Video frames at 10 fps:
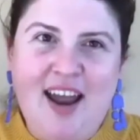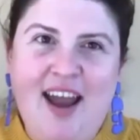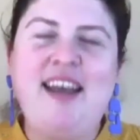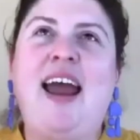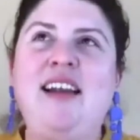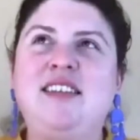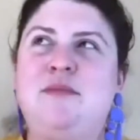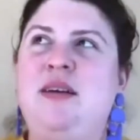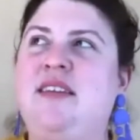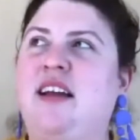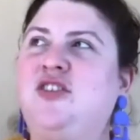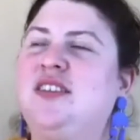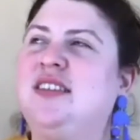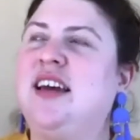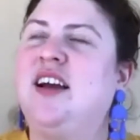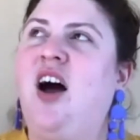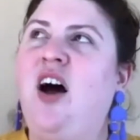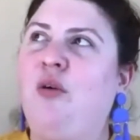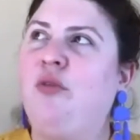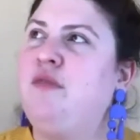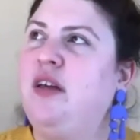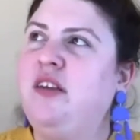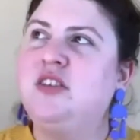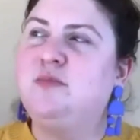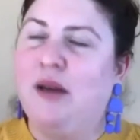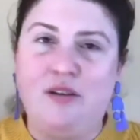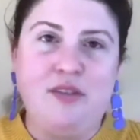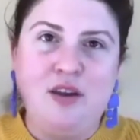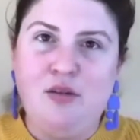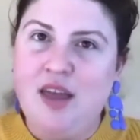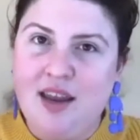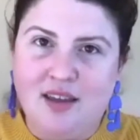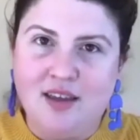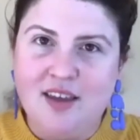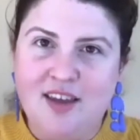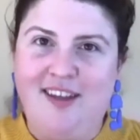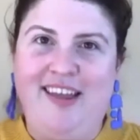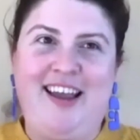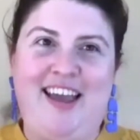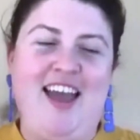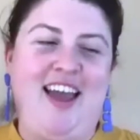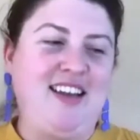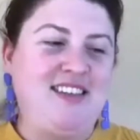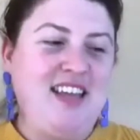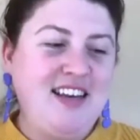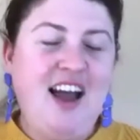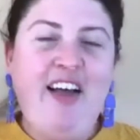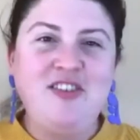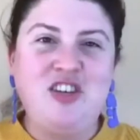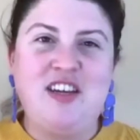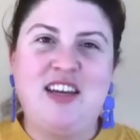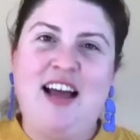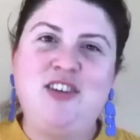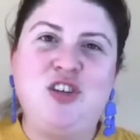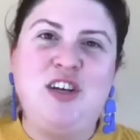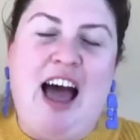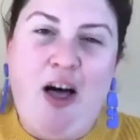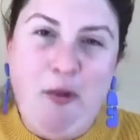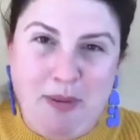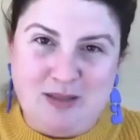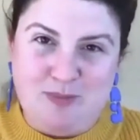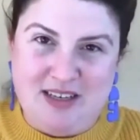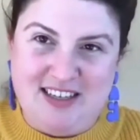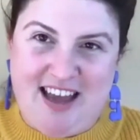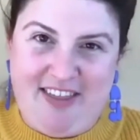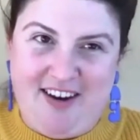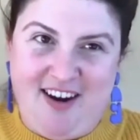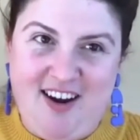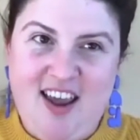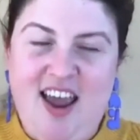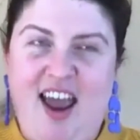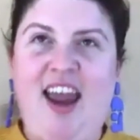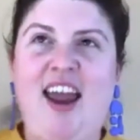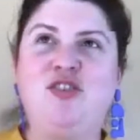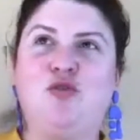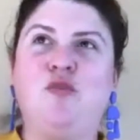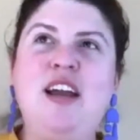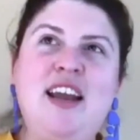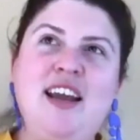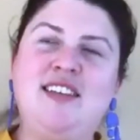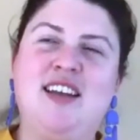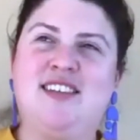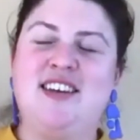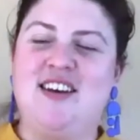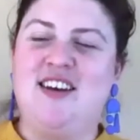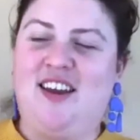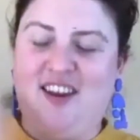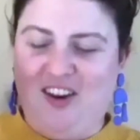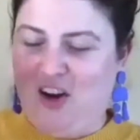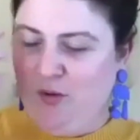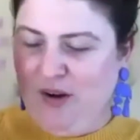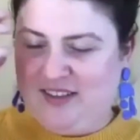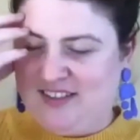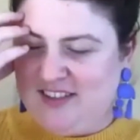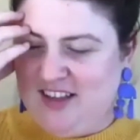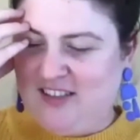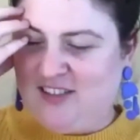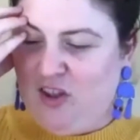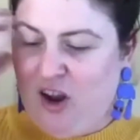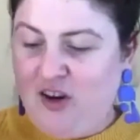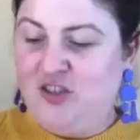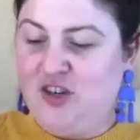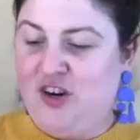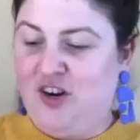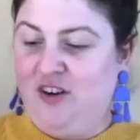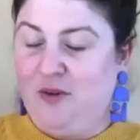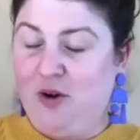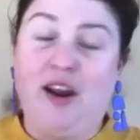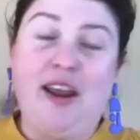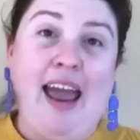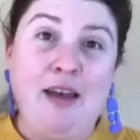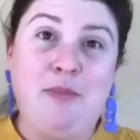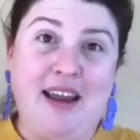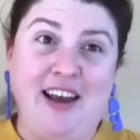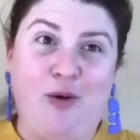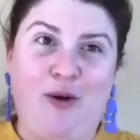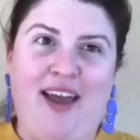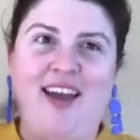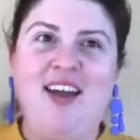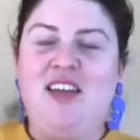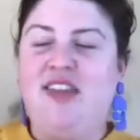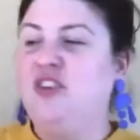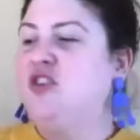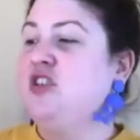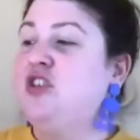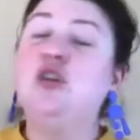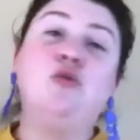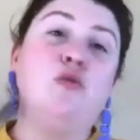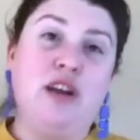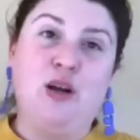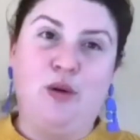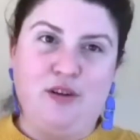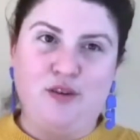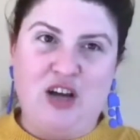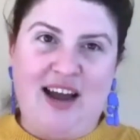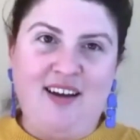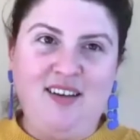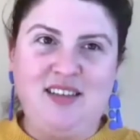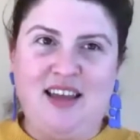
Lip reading: And again, to me, that's just oh, the village is bigger than you think. Technology can actually help us be together. And reading doesn't, it's larger, or it can be anyway, than just you reading with your child.